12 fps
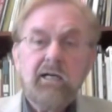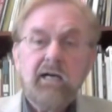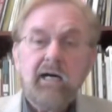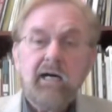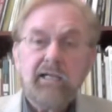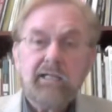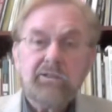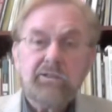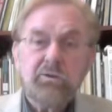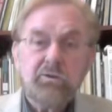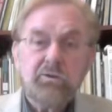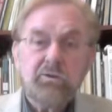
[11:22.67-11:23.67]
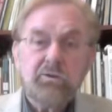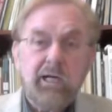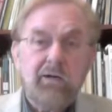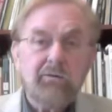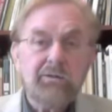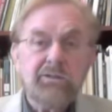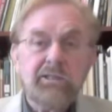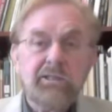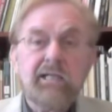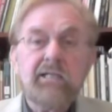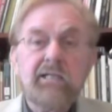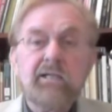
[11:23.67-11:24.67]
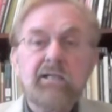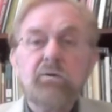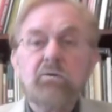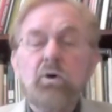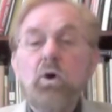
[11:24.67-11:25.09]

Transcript: against those powers that they thought